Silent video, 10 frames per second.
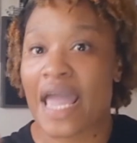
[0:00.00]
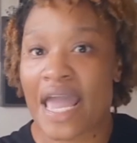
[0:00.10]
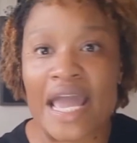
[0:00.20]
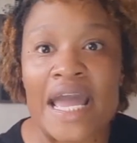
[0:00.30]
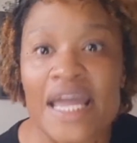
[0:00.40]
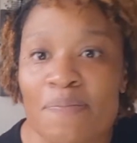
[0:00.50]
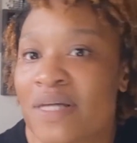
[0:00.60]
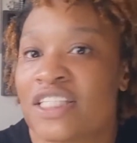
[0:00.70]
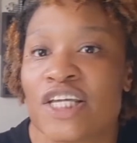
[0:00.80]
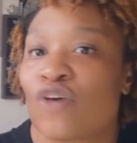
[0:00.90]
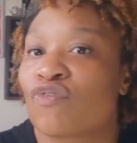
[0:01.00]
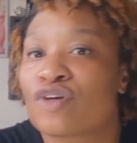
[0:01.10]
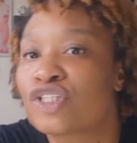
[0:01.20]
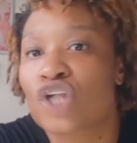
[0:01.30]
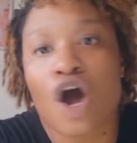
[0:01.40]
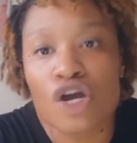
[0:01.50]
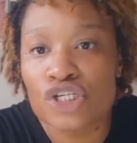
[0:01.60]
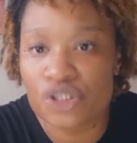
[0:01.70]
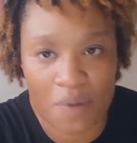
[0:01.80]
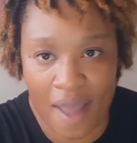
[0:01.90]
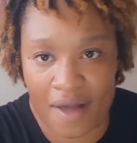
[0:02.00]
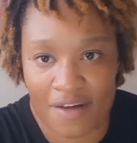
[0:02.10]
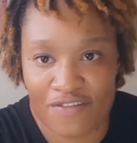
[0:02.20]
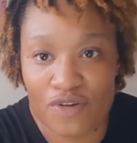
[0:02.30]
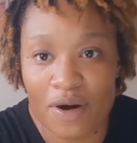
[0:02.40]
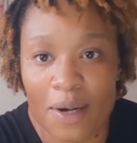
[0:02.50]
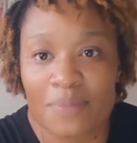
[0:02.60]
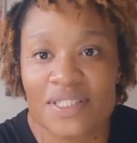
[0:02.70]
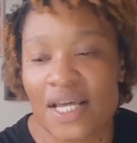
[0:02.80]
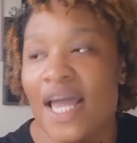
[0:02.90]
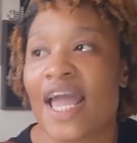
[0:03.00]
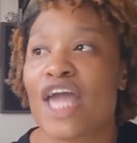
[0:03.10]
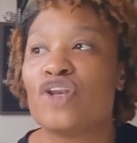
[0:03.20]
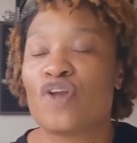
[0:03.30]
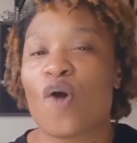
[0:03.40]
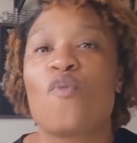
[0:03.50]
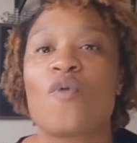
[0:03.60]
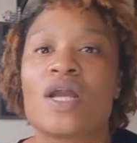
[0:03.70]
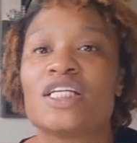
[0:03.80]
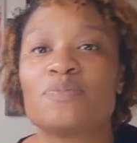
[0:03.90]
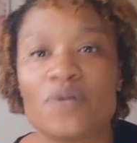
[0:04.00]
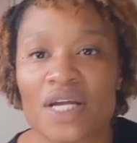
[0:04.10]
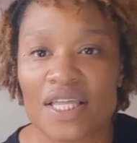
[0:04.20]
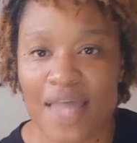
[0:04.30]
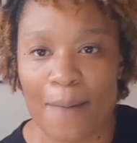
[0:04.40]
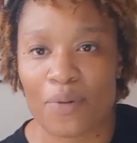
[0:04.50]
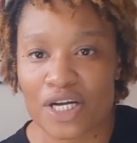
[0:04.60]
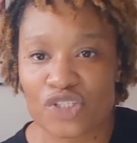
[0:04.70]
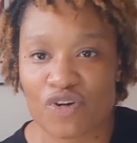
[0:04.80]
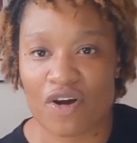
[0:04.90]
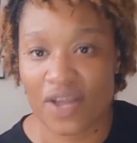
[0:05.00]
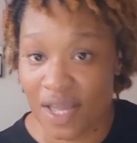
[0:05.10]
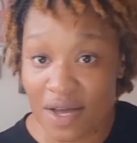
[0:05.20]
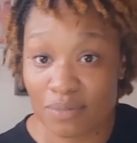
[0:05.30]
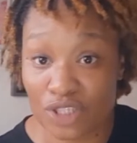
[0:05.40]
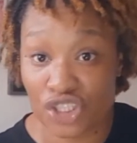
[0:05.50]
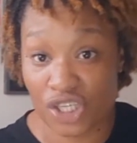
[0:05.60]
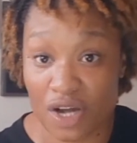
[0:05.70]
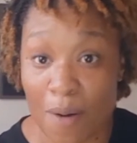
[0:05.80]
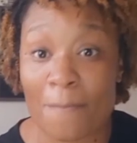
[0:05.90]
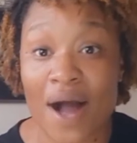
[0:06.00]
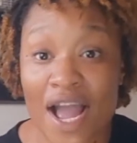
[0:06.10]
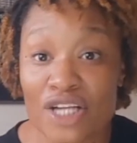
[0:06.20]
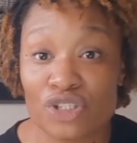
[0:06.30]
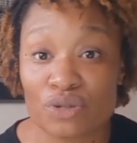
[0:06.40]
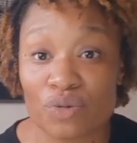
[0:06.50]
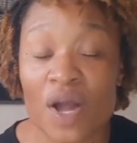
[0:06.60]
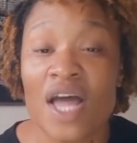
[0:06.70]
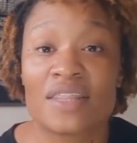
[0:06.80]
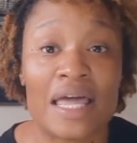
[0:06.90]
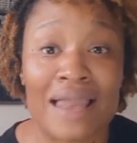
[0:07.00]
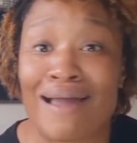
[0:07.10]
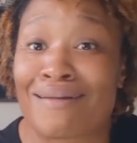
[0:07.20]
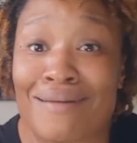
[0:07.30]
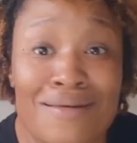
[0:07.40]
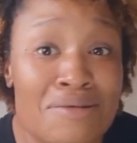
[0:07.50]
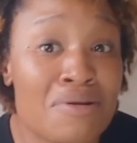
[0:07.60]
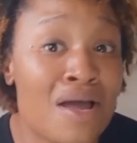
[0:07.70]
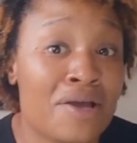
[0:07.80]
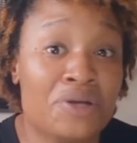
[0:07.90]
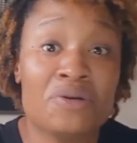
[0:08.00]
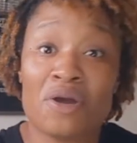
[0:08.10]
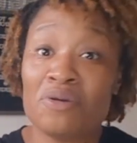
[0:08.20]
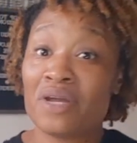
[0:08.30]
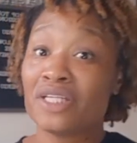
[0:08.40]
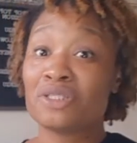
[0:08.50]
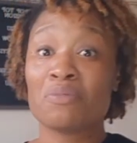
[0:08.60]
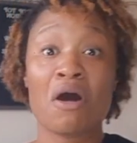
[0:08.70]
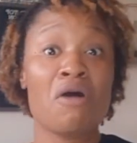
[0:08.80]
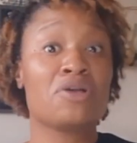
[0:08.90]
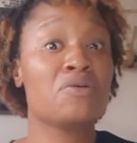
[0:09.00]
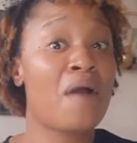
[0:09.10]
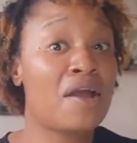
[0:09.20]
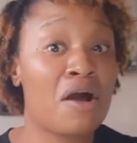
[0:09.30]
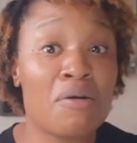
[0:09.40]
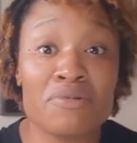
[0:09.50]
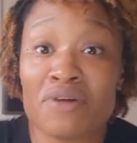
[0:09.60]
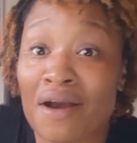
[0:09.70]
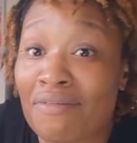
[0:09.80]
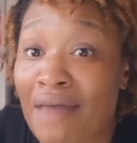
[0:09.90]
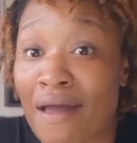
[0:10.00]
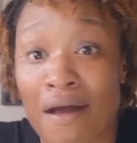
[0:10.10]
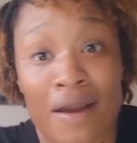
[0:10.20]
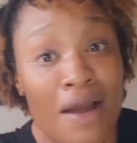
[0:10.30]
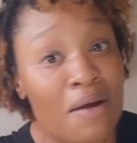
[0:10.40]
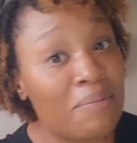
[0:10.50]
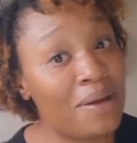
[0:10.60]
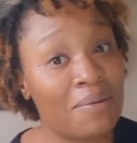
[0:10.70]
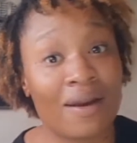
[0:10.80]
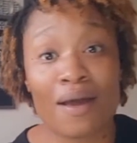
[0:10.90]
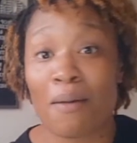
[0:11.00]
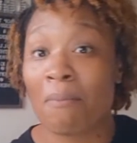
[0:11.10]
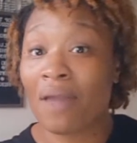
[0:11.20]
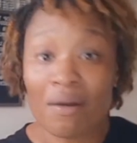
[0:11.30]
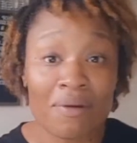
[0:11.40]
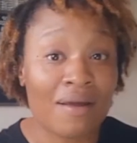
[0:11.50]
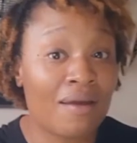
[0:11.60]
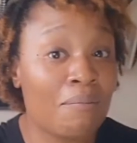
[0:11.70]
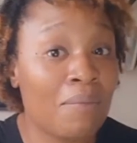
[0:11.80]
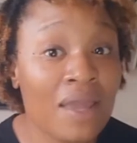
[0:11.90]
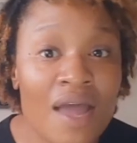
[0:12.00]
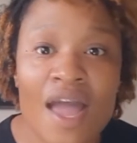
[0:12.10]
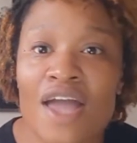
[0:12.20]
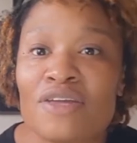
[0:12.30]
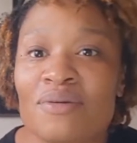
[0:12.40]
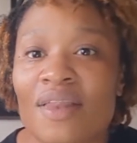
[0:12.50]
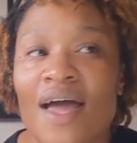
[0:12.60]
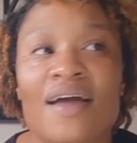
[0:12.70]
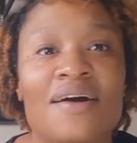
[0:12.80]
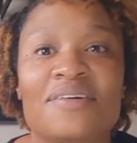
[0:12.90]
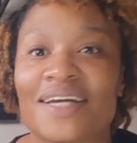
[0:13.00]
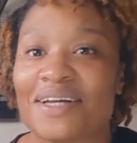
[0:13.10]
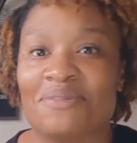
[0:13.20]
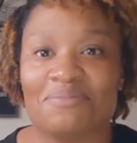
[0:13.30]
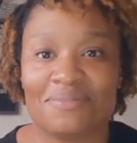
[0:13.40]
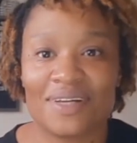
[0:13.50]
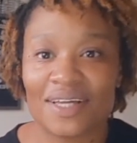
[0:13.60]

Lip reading: And he been single for as long as you have. You know what I'm saying? And no one is putting that pressure on him to chill. Mind you, they like, girl, you getting too old. You ain't gonna, that thing ain't gonna be when it gonna be, when it gonna be. And you like, hold on.